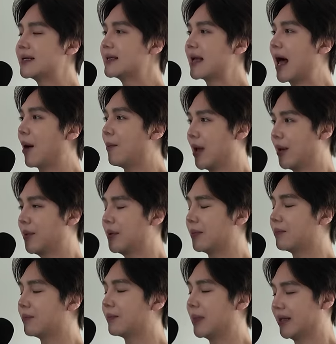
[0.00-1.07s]
does help make
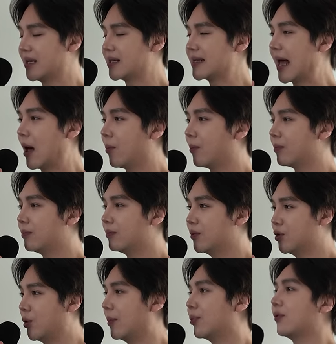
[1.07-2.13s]
people. It does help
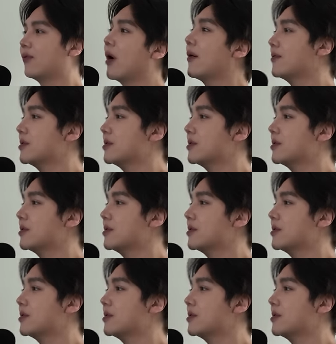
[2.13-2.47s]
you improve,